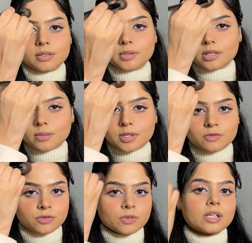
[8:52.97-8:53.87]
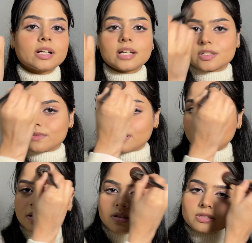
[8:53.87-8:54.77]
bit on my forehead as
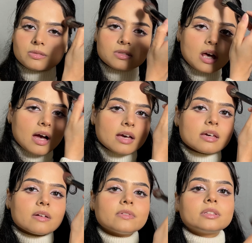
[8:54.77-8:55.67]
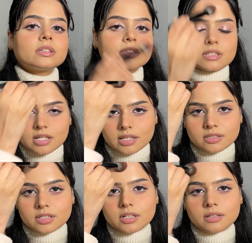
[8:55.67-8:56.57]
well, just to tie everything
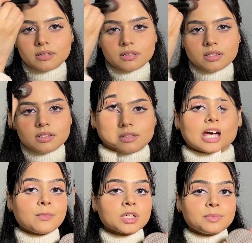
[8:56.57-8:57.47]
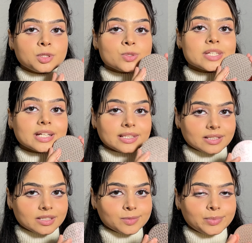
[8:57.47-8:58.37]
together. Now I'm going to be using
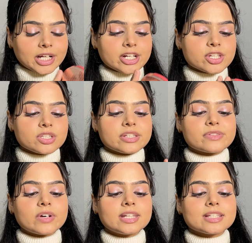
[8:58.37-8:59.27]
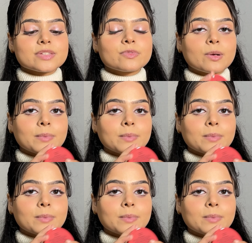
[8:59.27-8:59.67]
another blush. This one is from